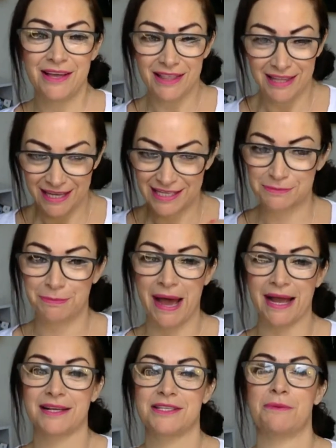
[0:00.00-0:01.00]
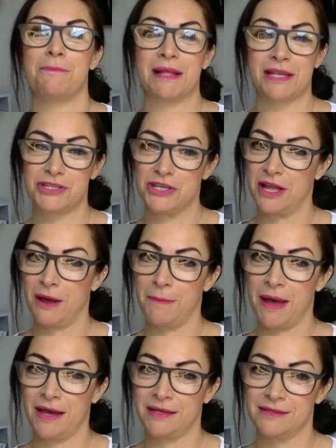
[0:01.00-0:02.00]
leads back to managing our
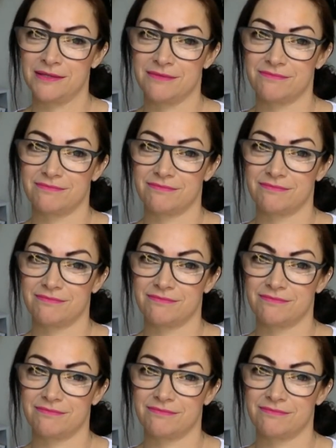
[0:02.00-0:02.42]
mind.